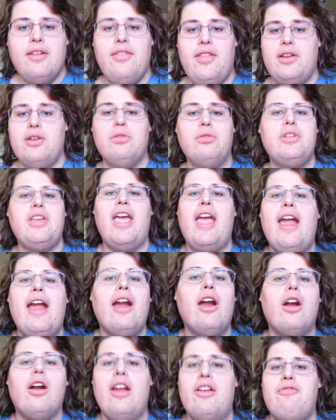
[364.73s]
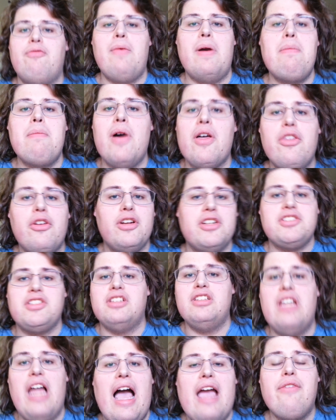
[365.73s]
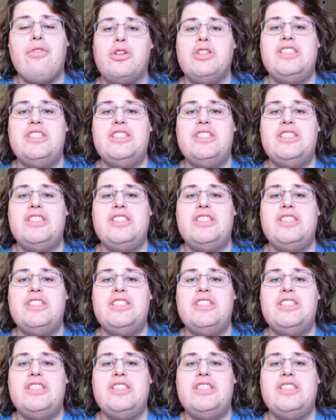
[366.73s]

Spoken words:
They don't care if my mother is alive